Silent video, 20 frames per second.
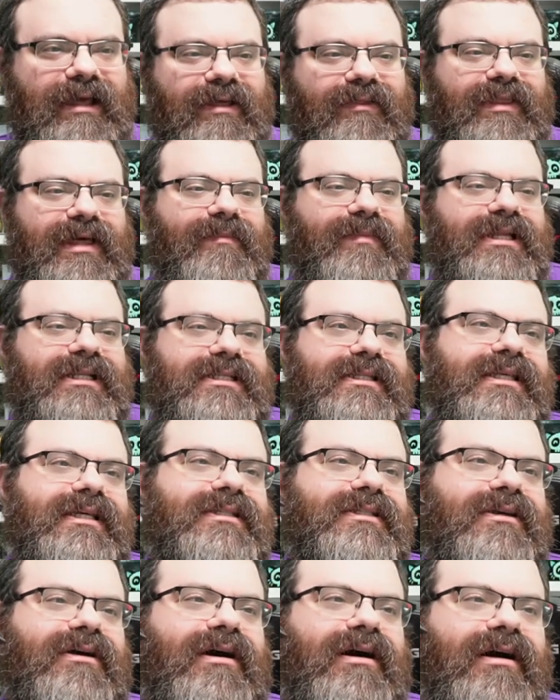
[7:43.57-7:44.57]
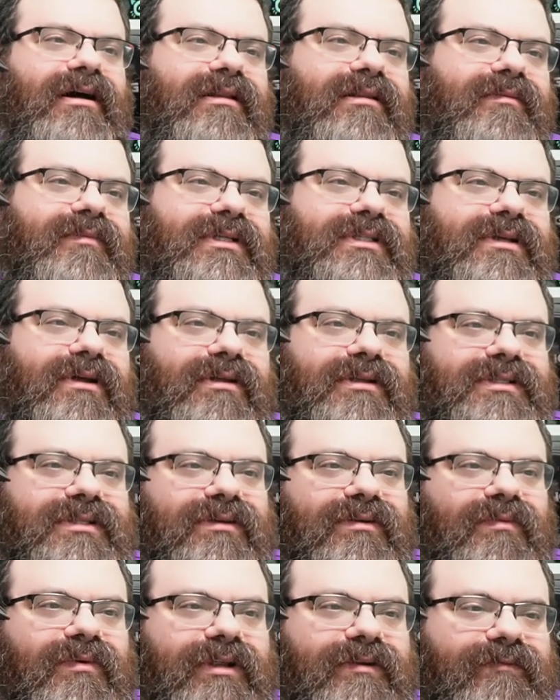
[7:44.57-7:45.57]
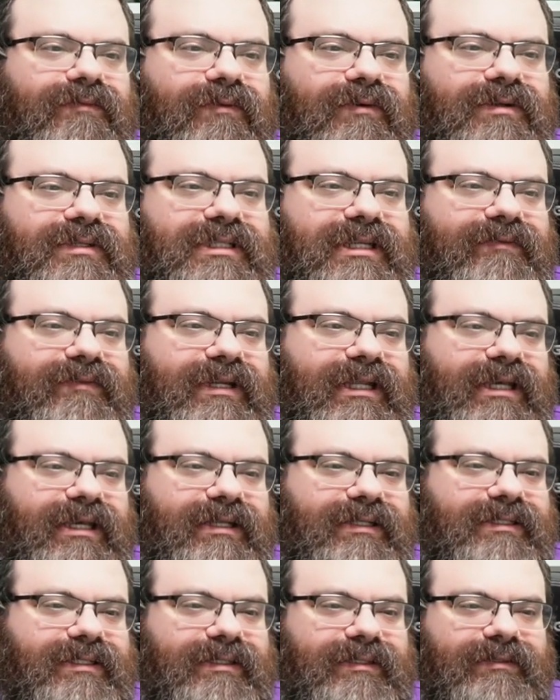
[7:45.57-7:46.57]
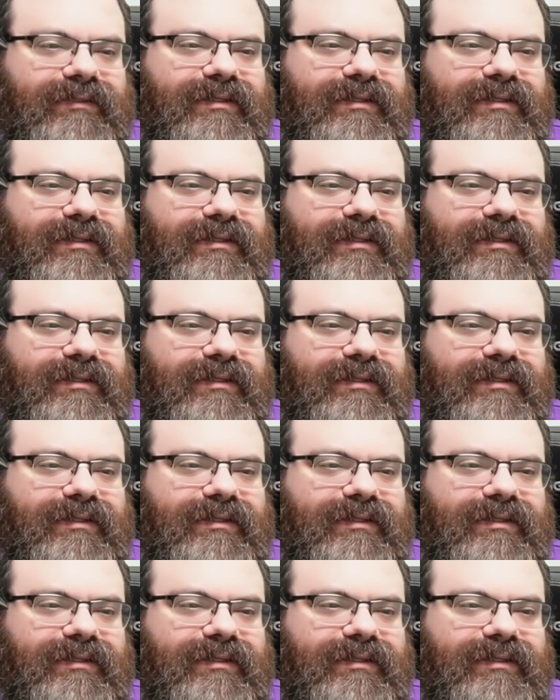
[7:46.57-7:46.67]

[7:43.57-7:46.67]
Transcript: That means this column is also 1, 4, 7, 8.